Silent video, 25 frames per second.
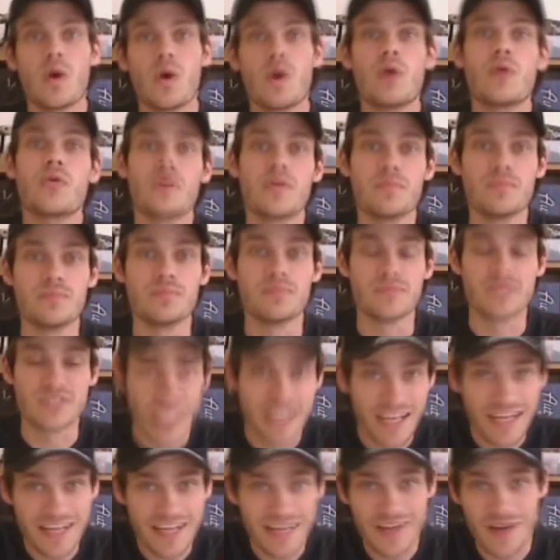welcome.
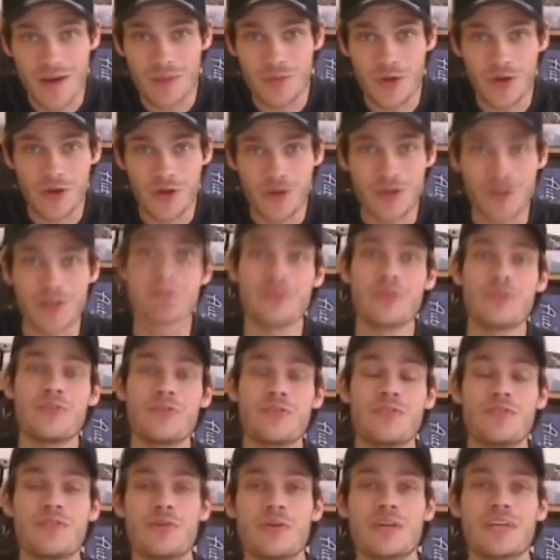Today I'm not going to be
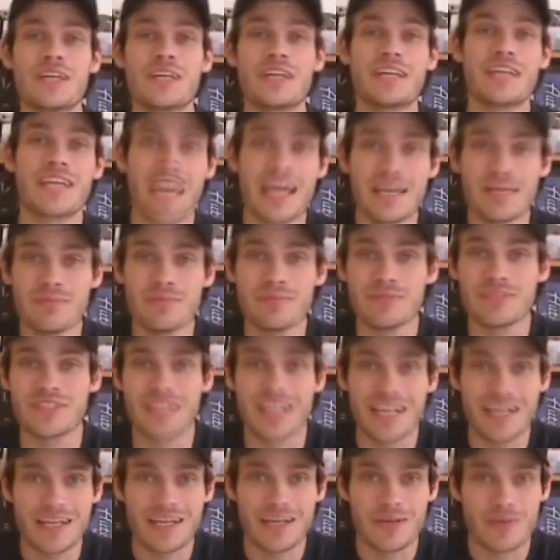reviewing a game.
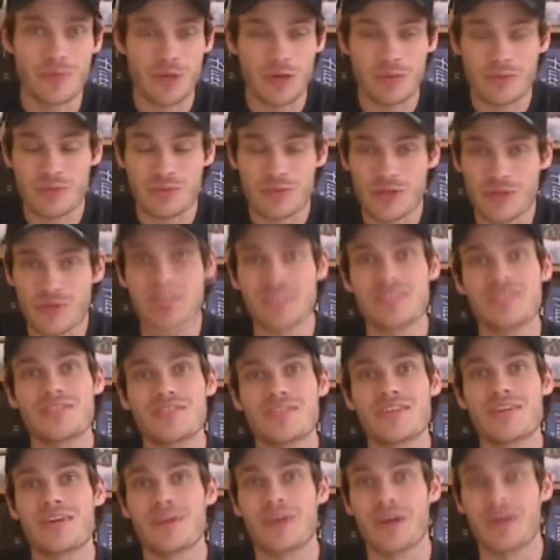Today what I'm doing
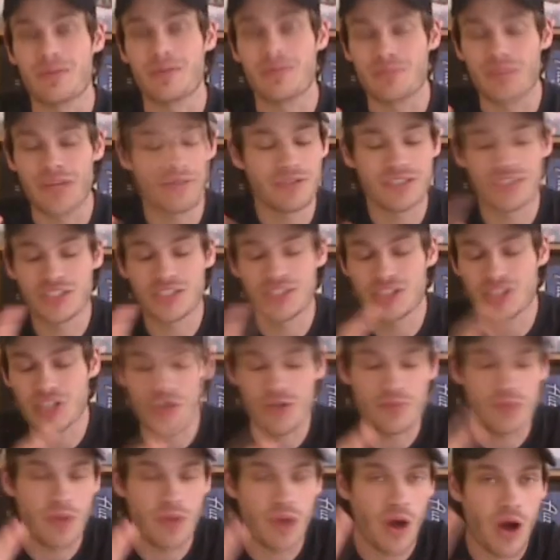is I'm going to show
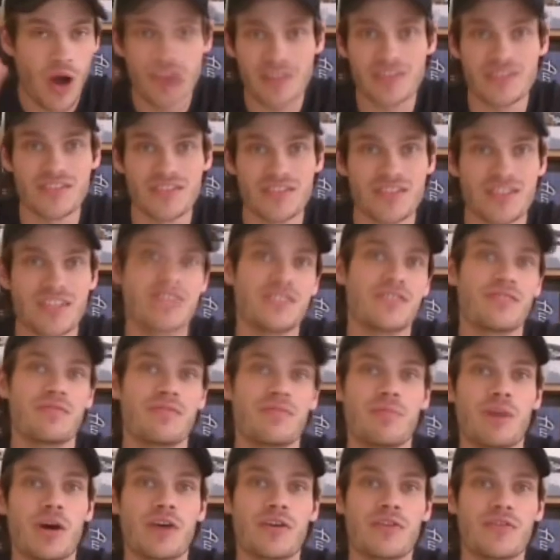you behind the scenes of
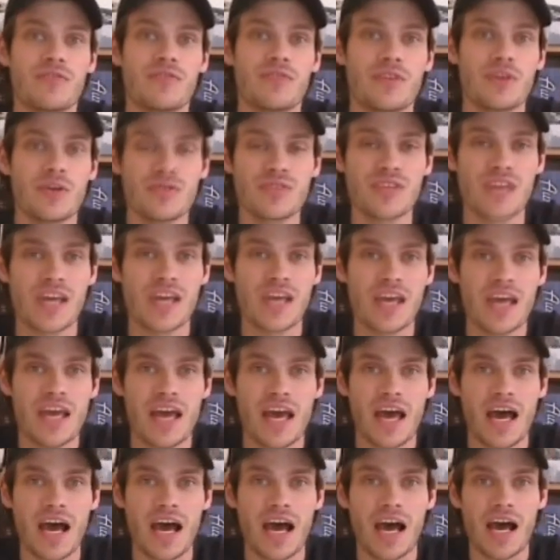my reviews,
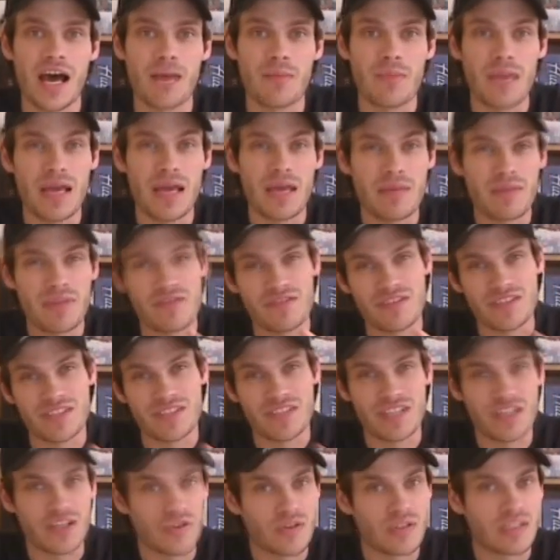maybe even
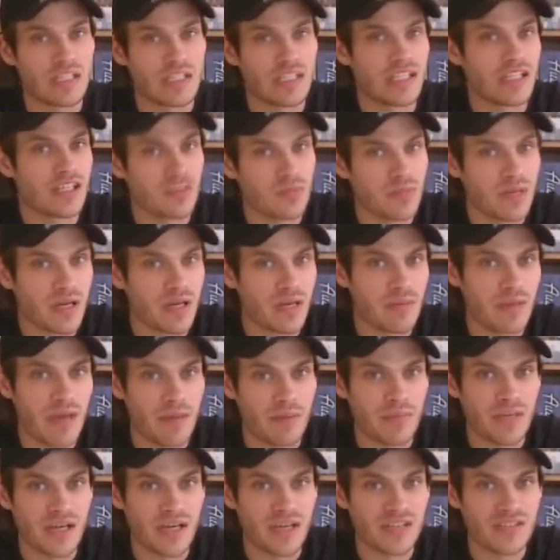tell you a little bit
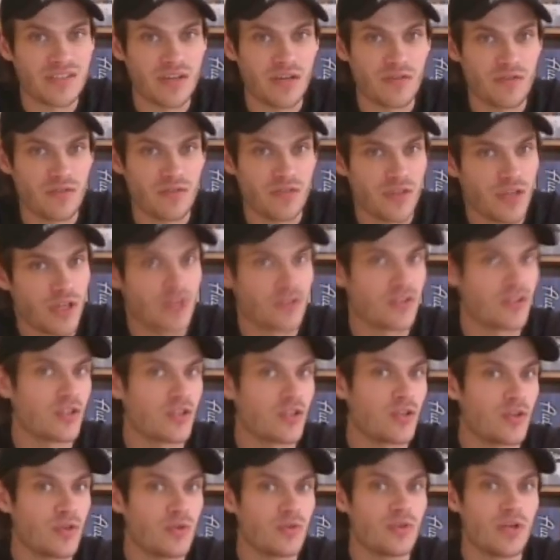about myself for those of
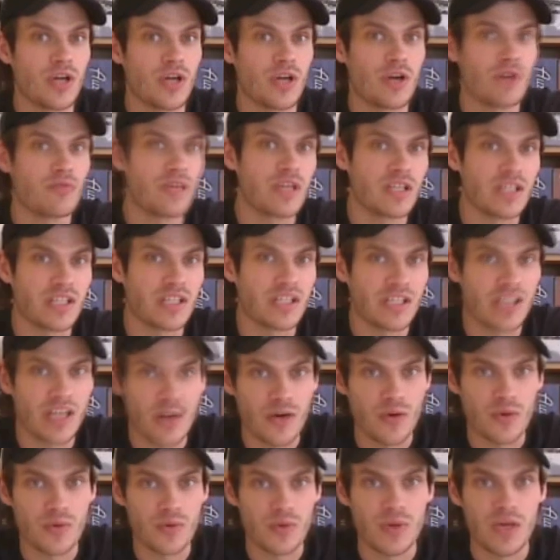you who don't really
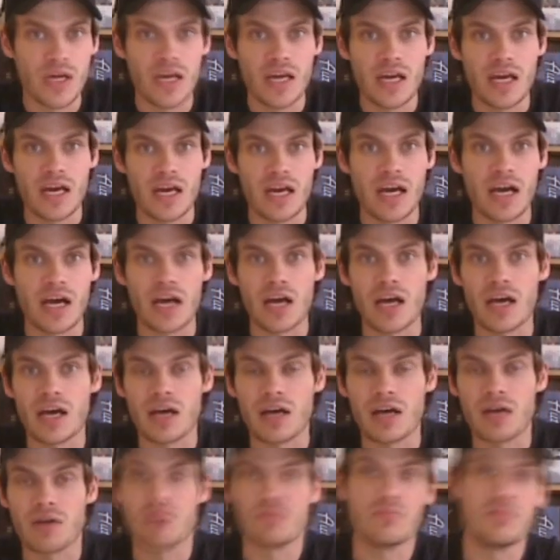know,
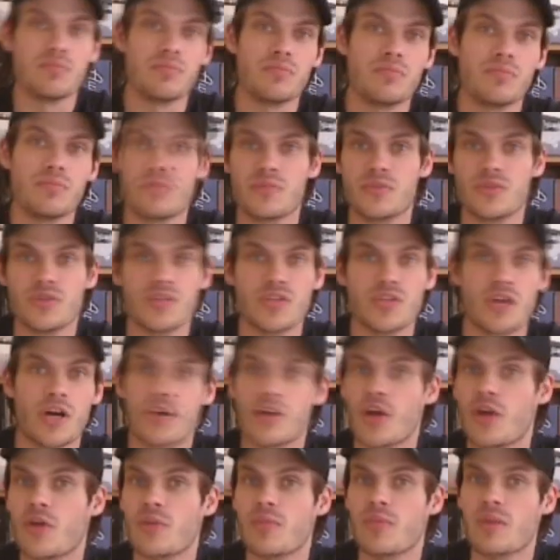
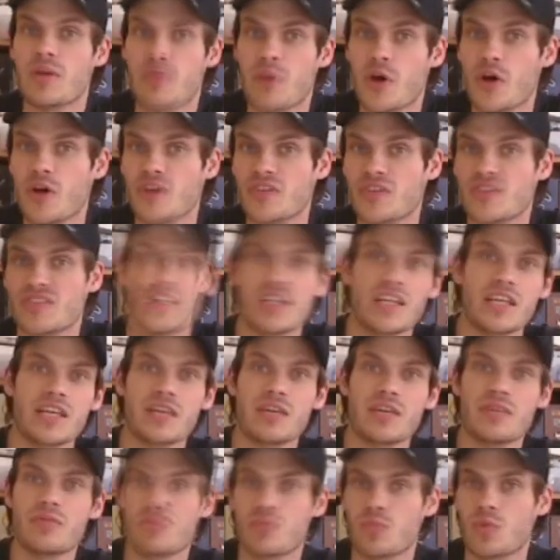don't know me
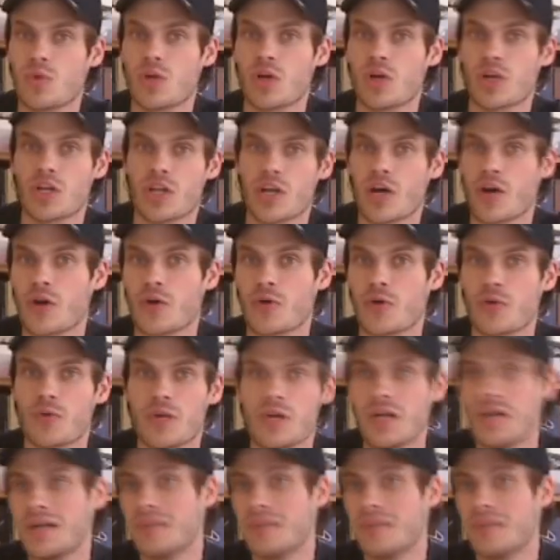personally and want to know